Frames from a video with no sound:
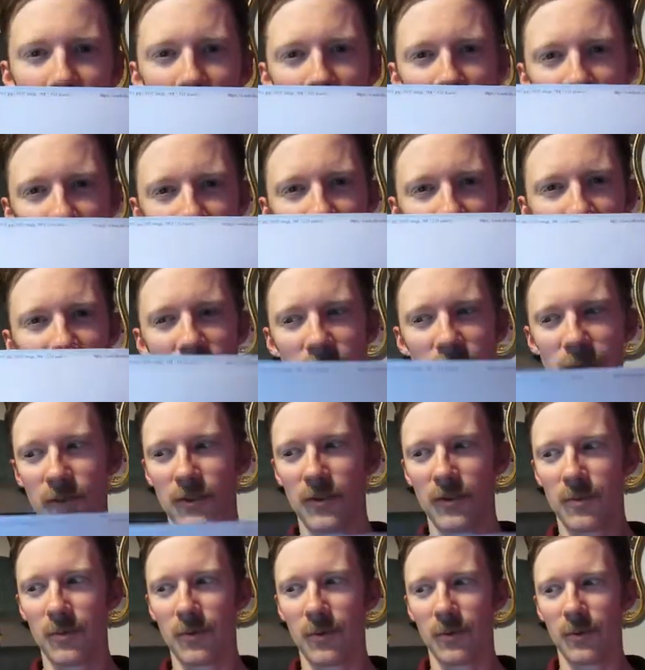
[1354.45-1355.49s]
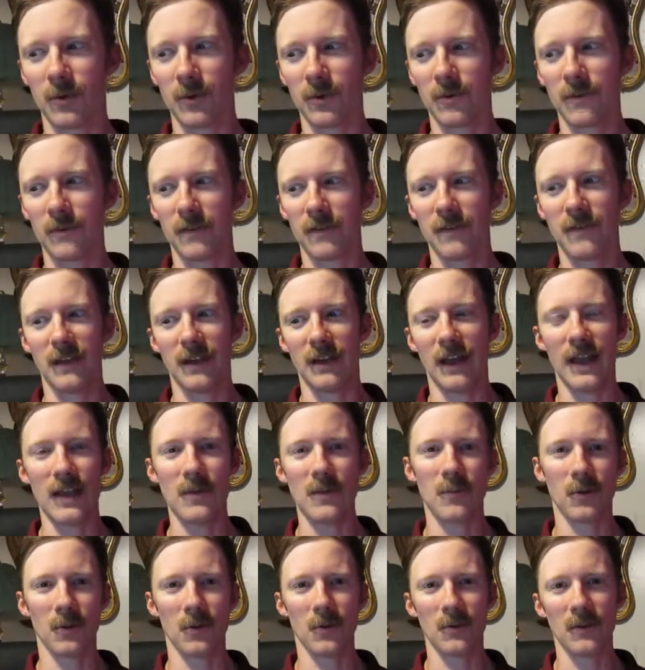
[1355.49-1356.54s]
Research proves that
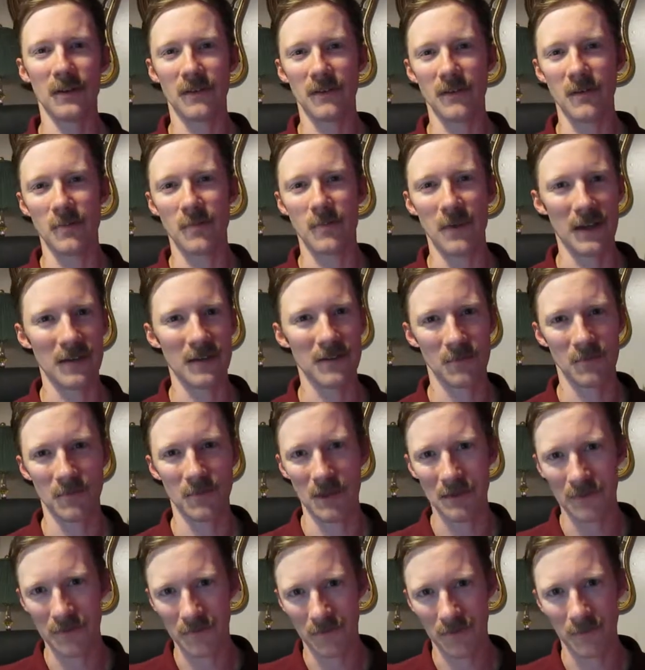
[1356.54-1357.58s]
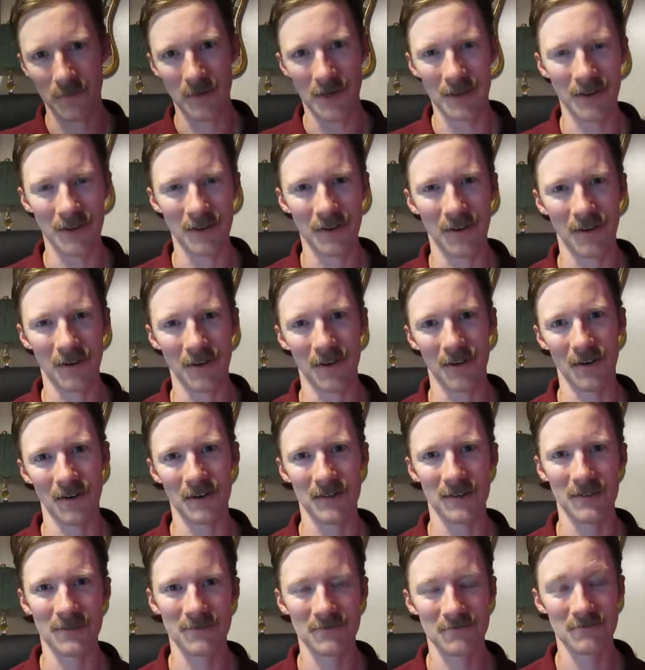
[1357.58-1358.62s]
April is the best month for making cars."